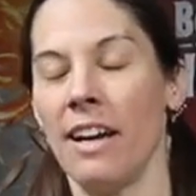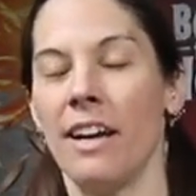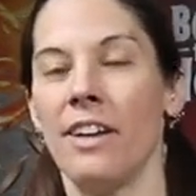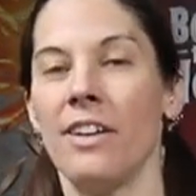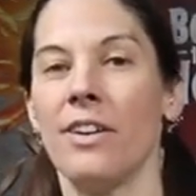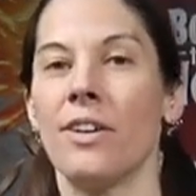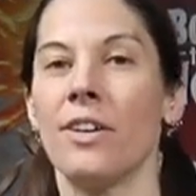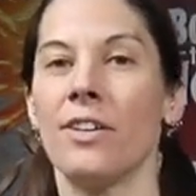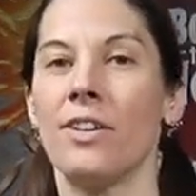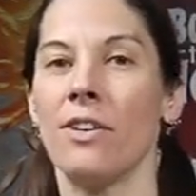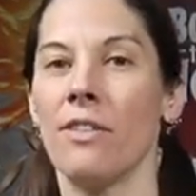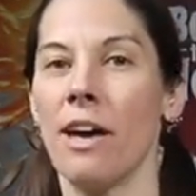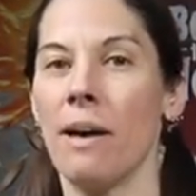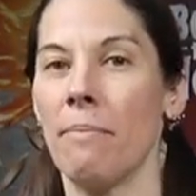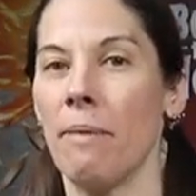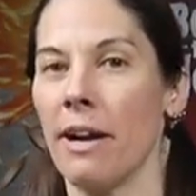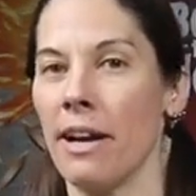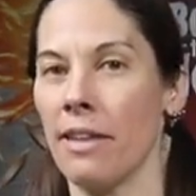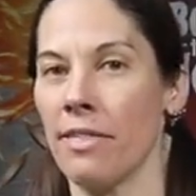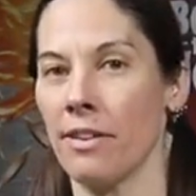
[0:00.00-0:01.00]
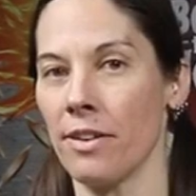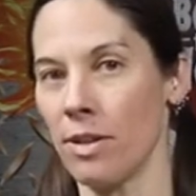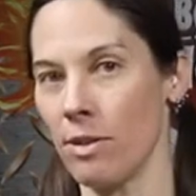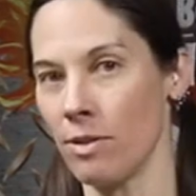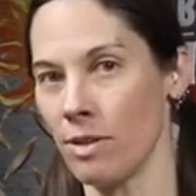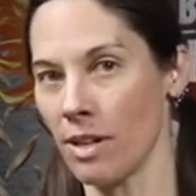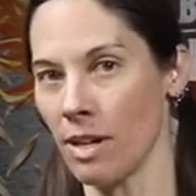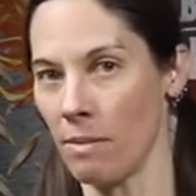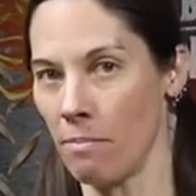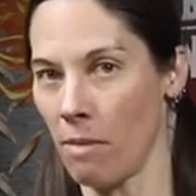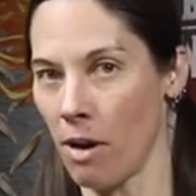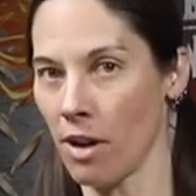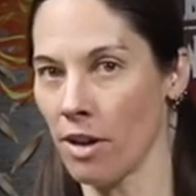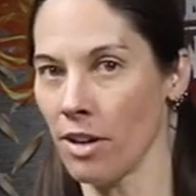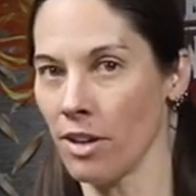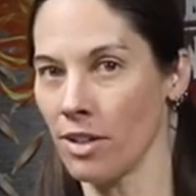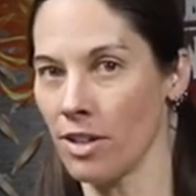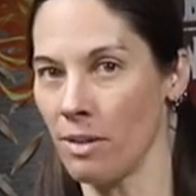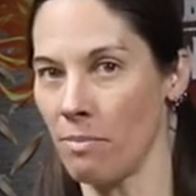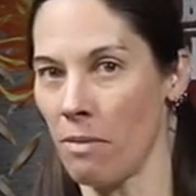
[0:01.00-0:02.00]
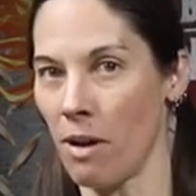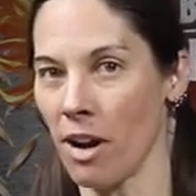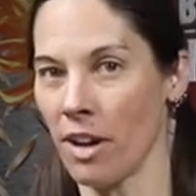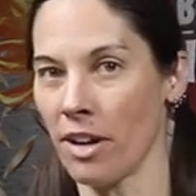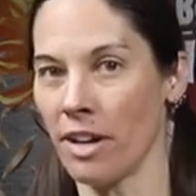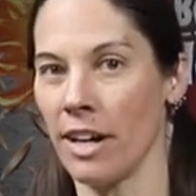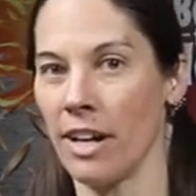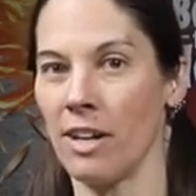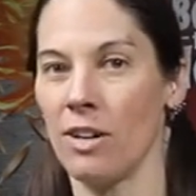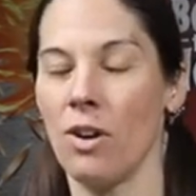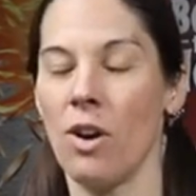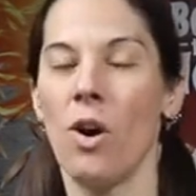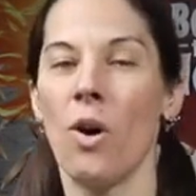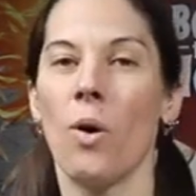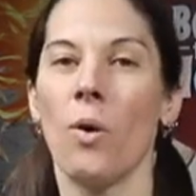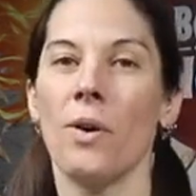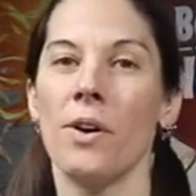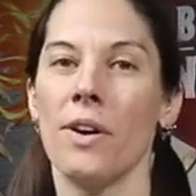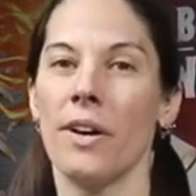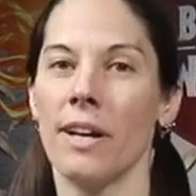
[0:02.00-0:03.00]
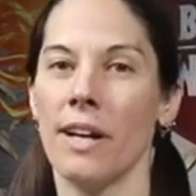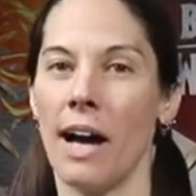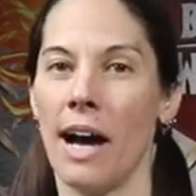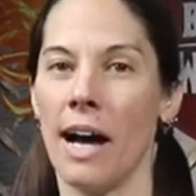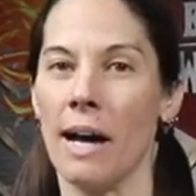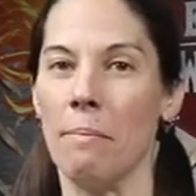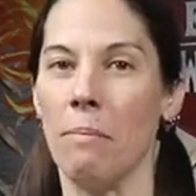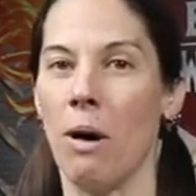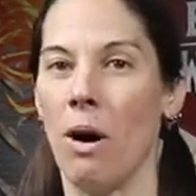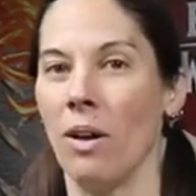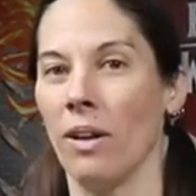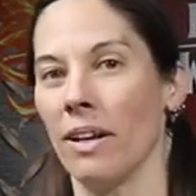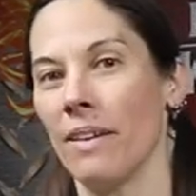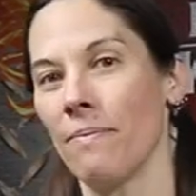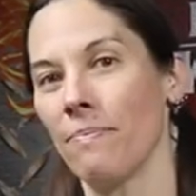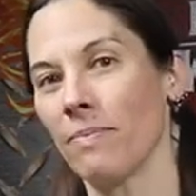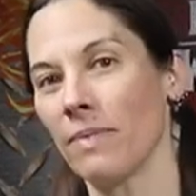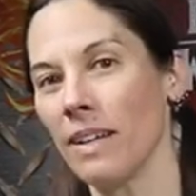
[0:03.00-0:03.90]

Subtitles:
You can do that by either using a marker to mark it, or you can eyeball it.